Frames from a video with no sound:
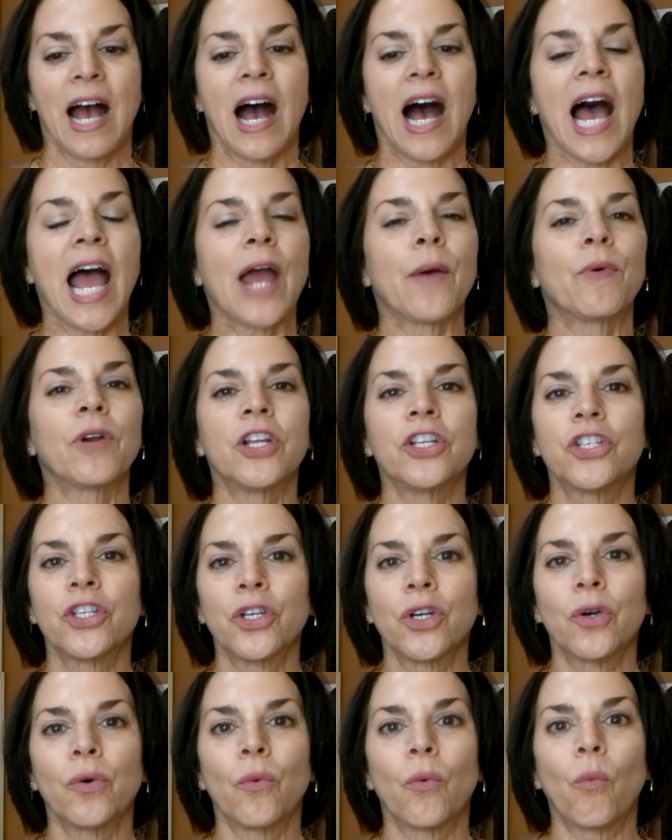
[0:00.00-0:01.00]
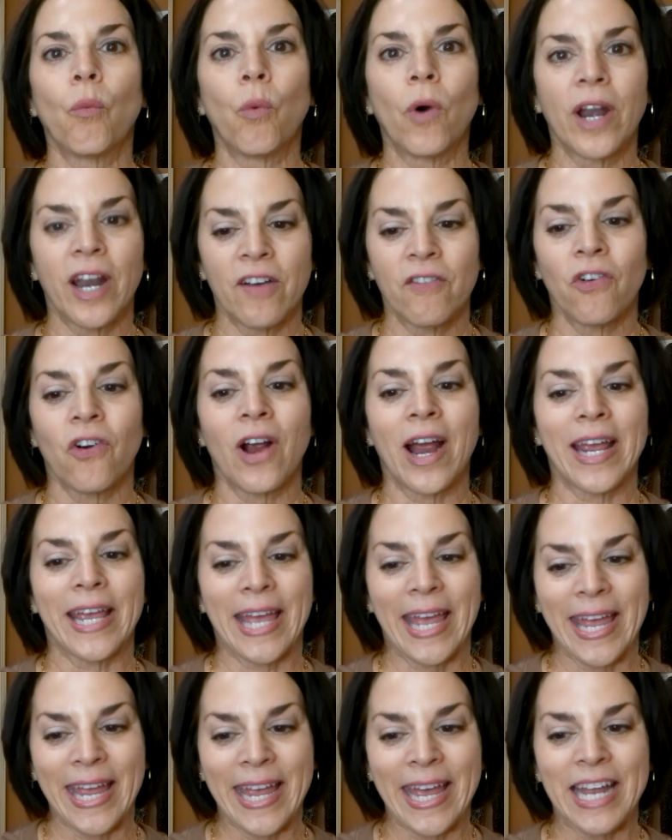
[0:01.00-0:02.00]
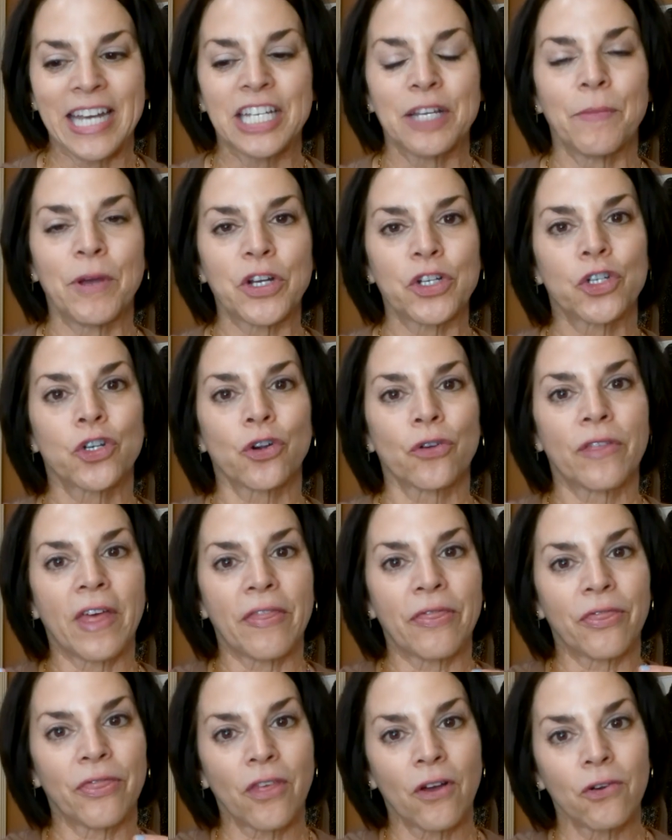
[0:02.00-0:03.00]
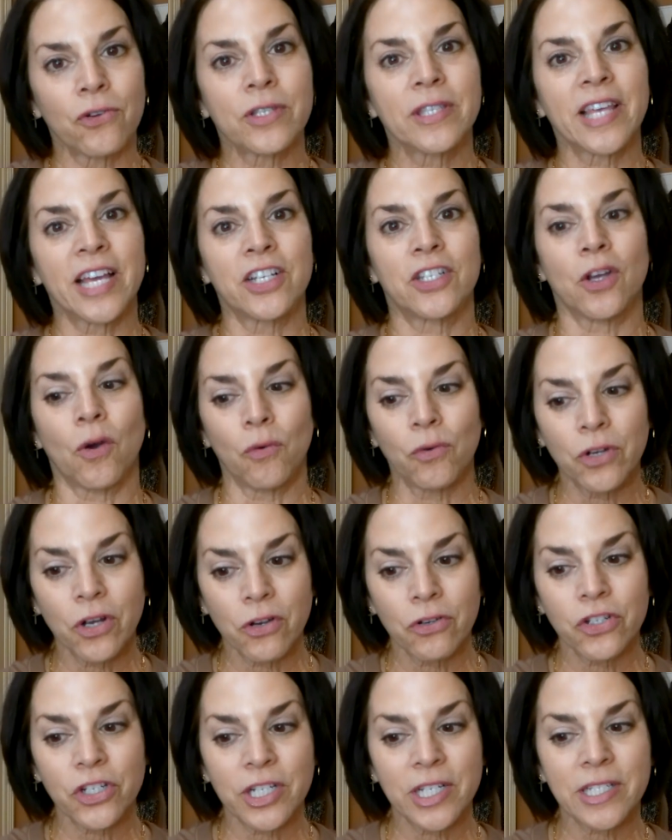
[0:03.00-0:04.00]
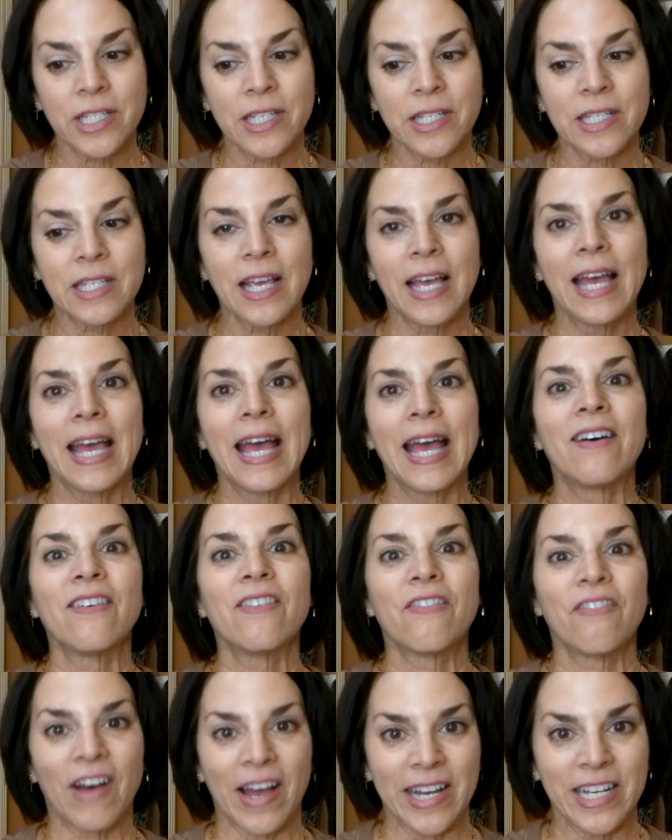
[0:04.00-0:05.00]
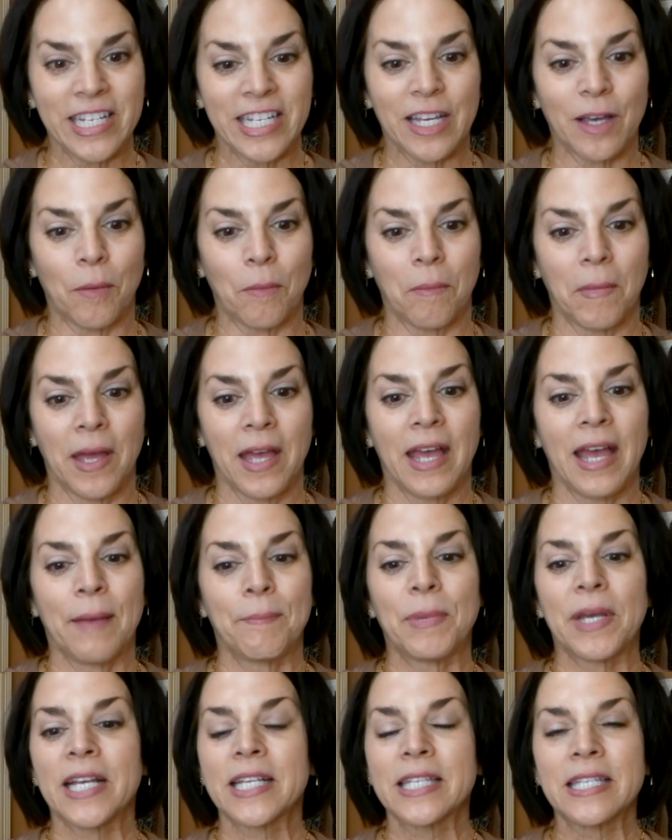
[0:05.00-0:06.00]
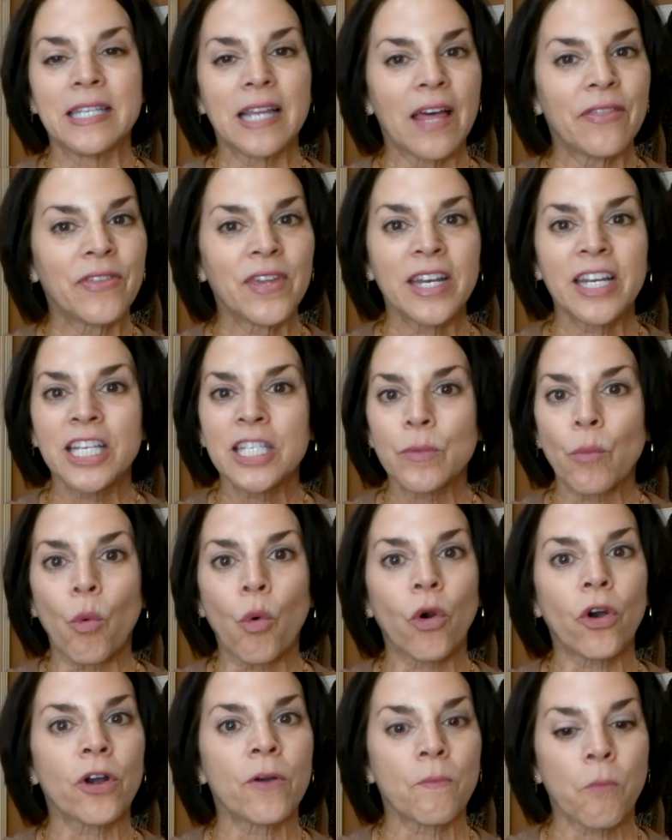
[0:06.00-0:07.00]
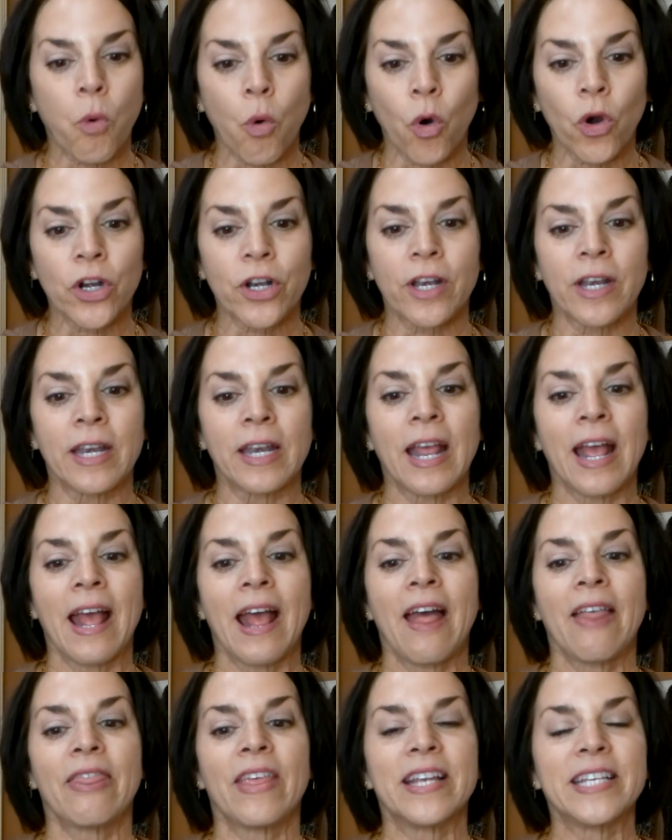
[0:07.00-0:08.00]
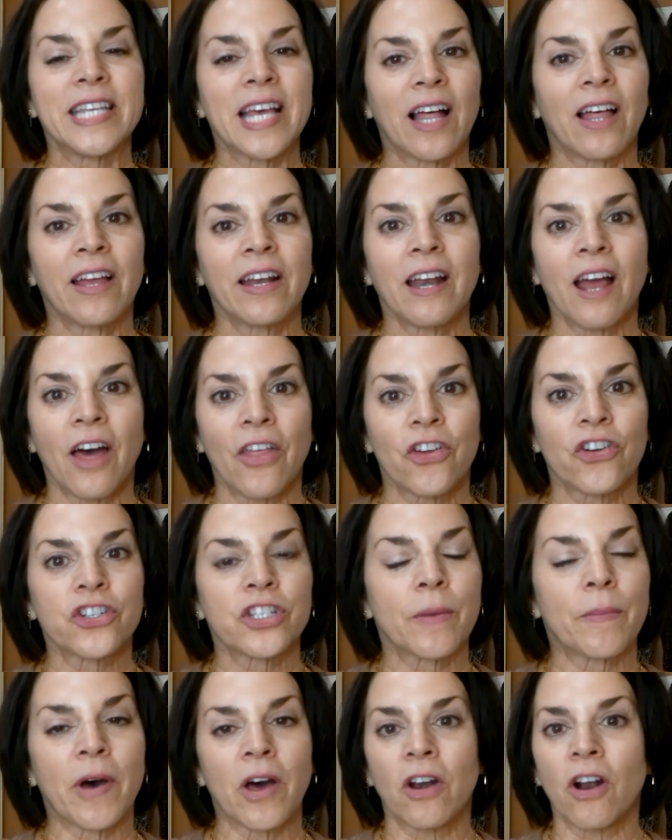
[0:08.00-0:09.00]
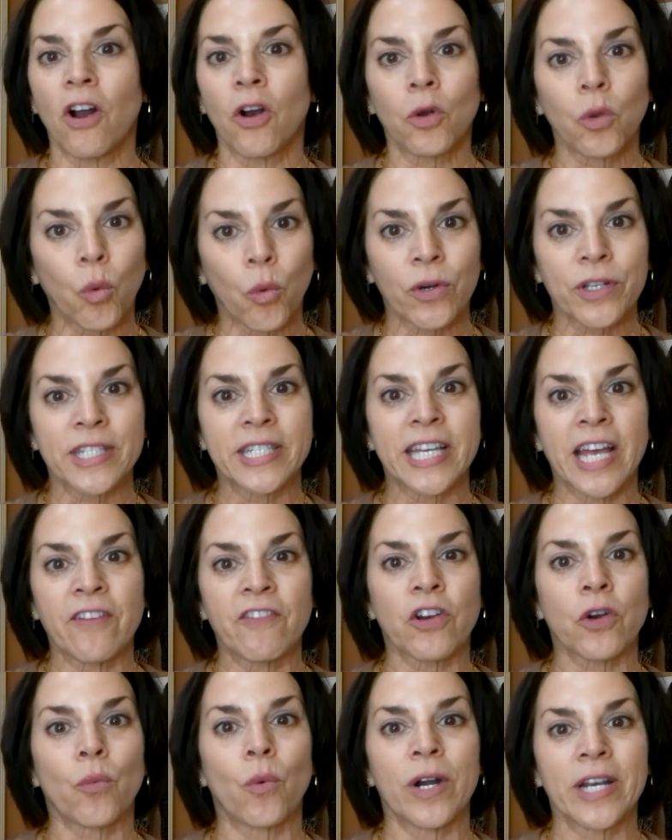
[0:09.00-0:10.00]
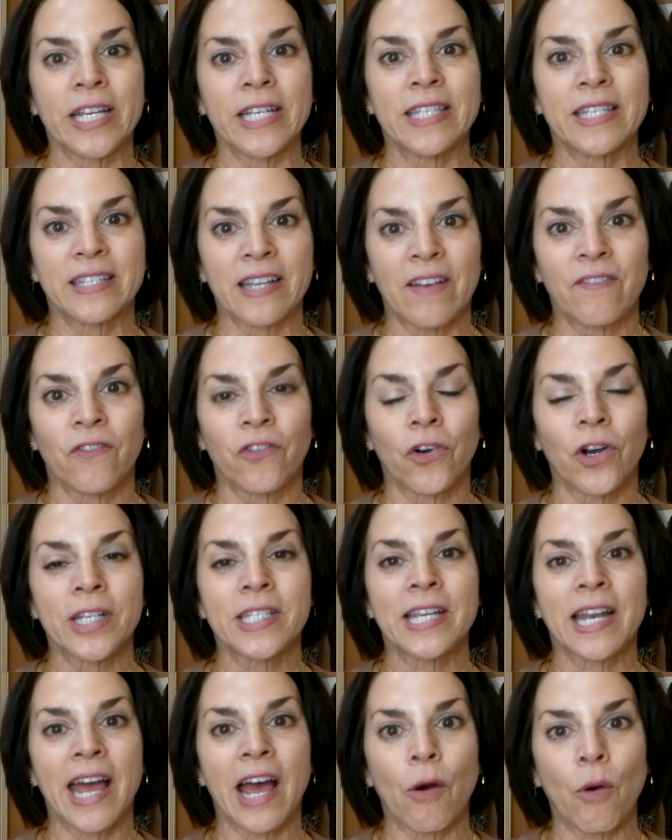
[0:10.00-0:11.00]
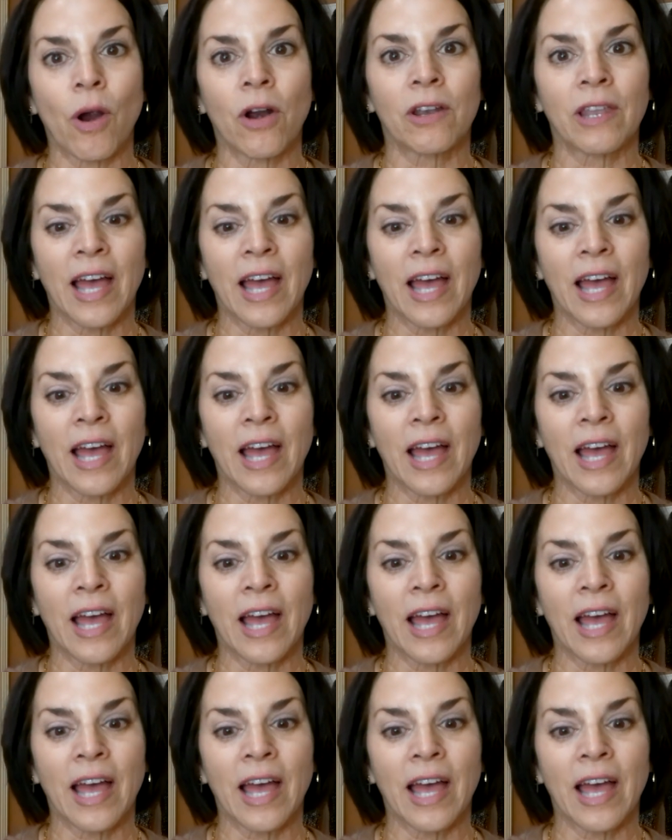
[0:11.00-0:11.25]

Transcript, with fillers: I want to do whatever I can to make sure that those that don't know Jesus find him because nothing is more important than telling others about our Lord and Savior and what he's done for us and how our